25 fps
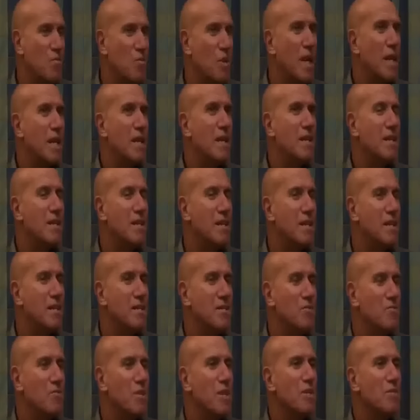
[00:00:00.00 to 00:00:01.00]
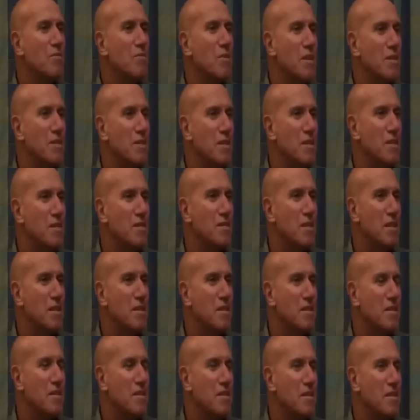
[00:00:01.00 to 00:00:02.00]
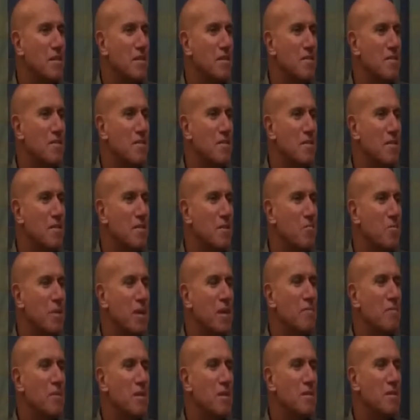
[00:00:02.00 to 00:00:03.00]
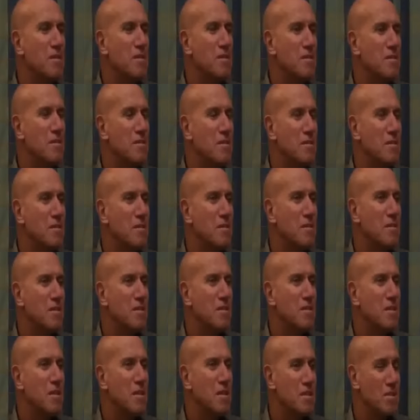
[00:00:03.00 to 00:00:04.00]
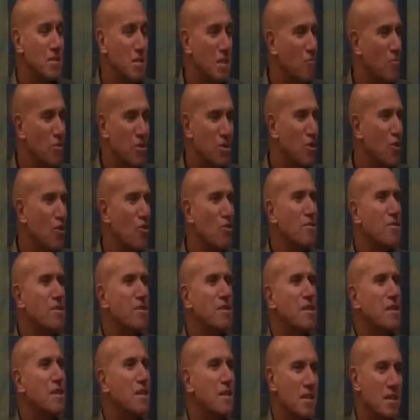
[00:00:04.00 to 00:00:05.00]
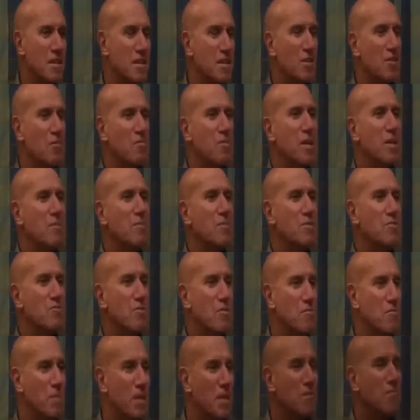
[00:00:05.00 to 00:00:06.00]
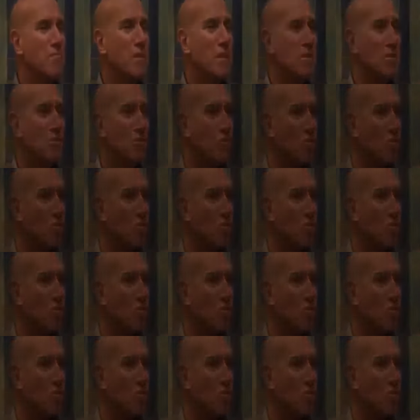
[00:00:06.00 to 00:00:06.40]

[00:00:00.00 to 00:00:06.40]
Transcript: Well, here's the weird one: is that the pyramids. there was an old theory that the pyramids were built by